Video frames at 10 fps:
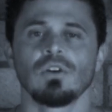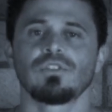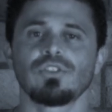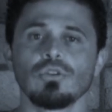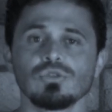
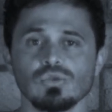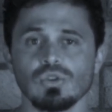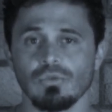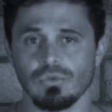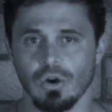For those who
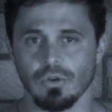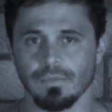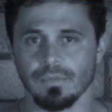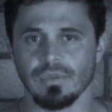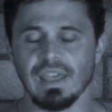don't know,
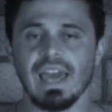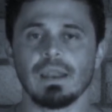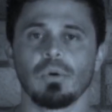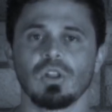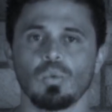the
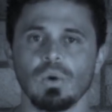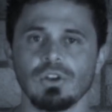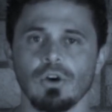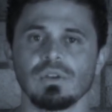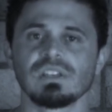anabolic
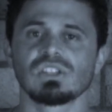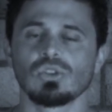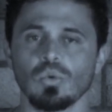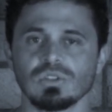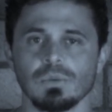window is
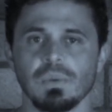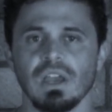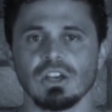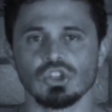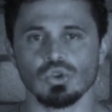thought to
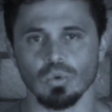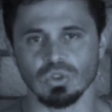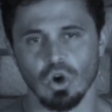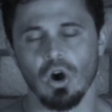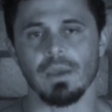be a
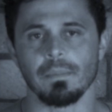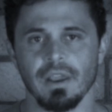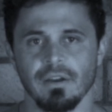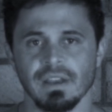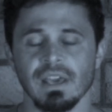short time
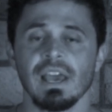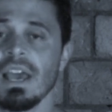period,